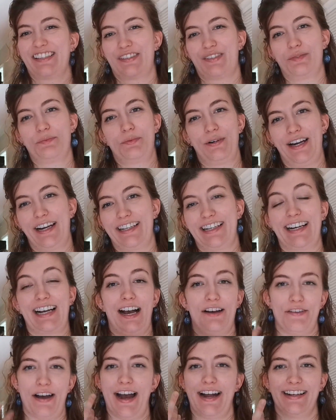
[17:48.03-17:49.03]
breaking.
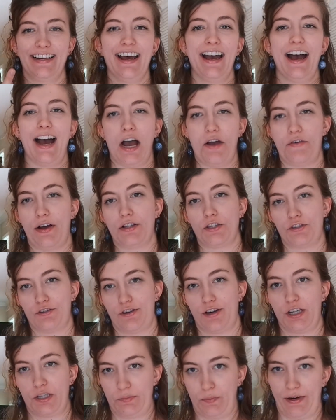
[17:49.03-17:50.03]
I've had
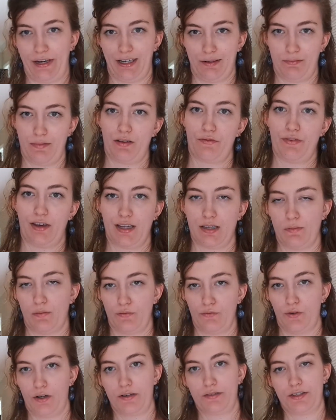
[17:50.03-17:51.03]
strings break in my face
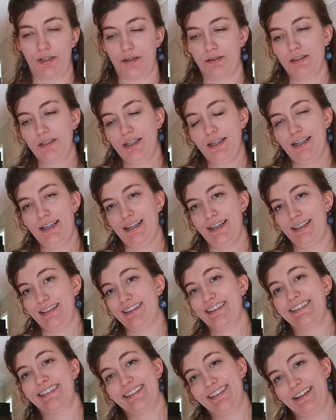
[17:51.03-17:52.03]
before, so
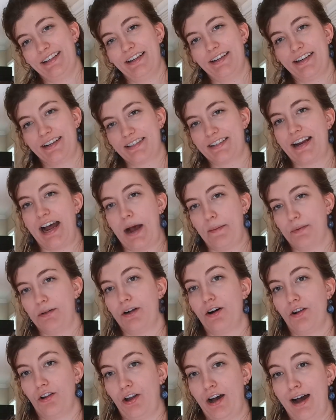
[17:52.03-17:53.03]
it doesn't happen a
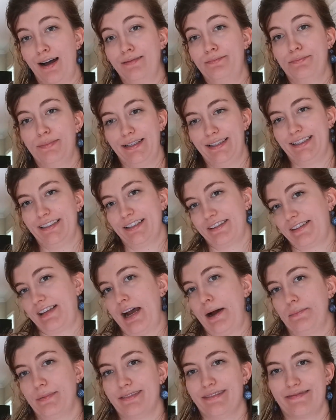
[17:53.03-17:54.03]
lot, but it does
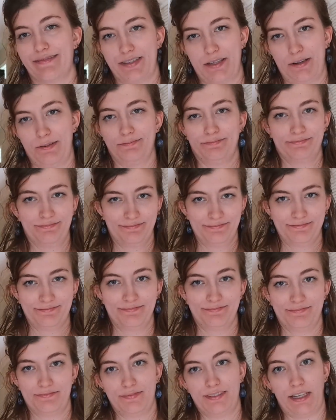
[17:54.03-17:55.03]
happen, so
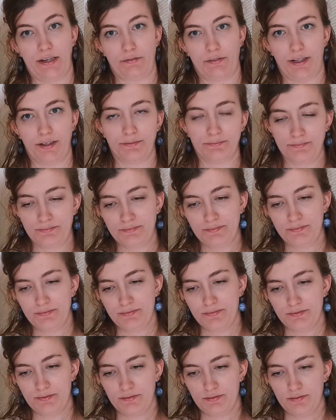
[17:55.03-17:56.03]
safety.
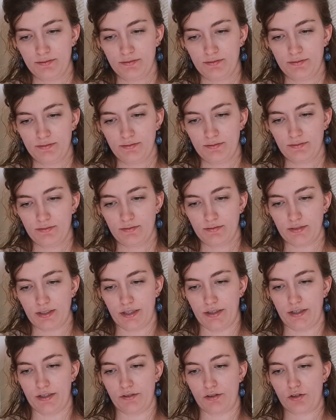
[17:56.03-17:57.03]
And
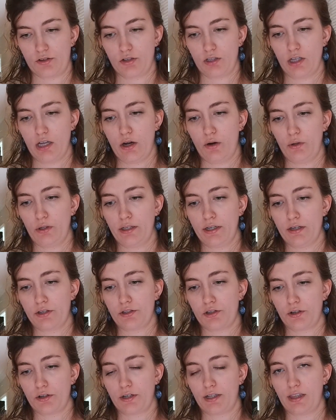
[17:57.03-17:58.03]
then slowly
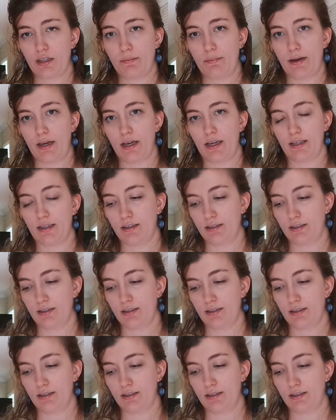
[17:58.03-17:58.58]
turning the peg.